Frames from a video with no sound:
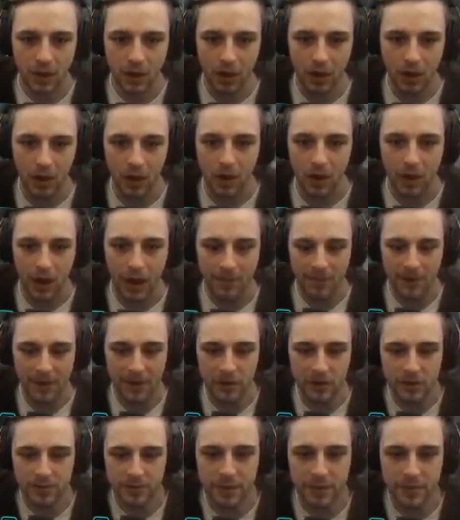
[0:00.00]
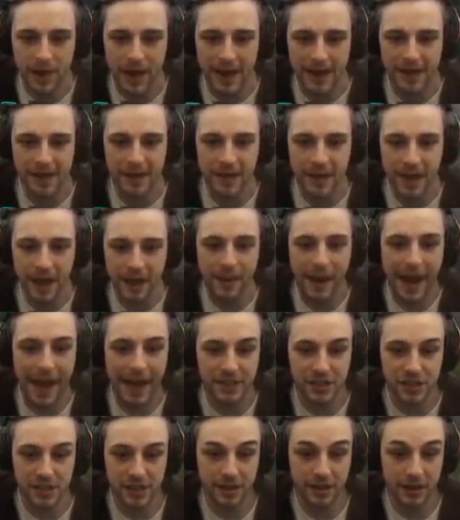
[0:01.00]
Oh, I'm gonna lose my mind. I'm
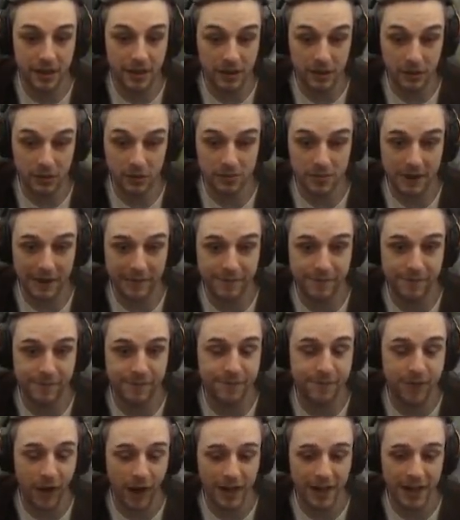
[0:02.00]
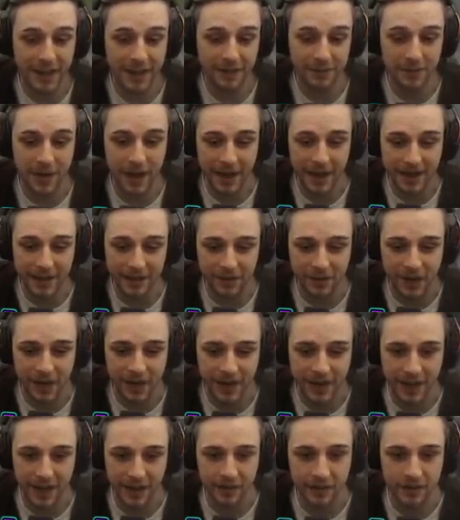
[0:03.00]
actually gonna lose my fucking mind right
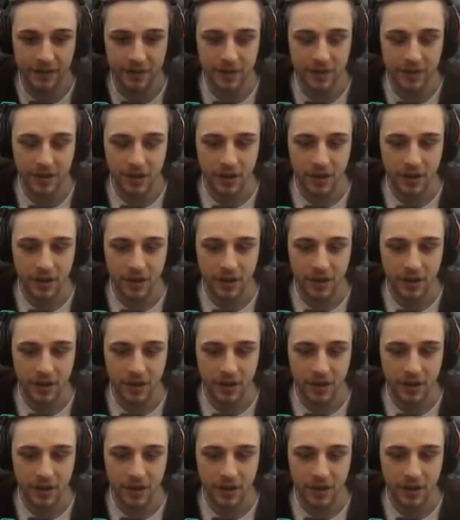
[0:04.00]
now.